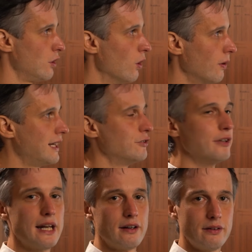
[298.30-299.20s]
the whole kit
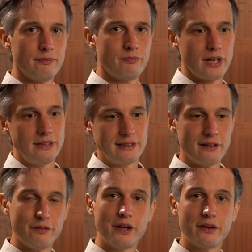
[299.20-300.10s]
together and
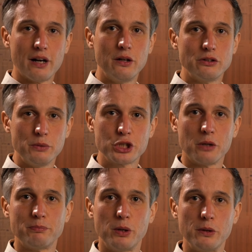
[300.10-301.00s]
then figure out which
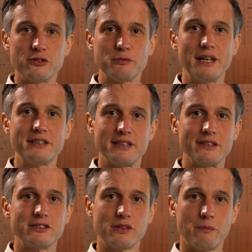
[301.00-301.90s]
components make
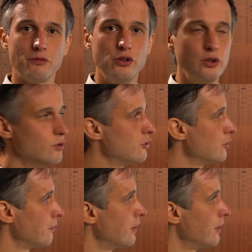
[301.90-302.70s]
sense to use.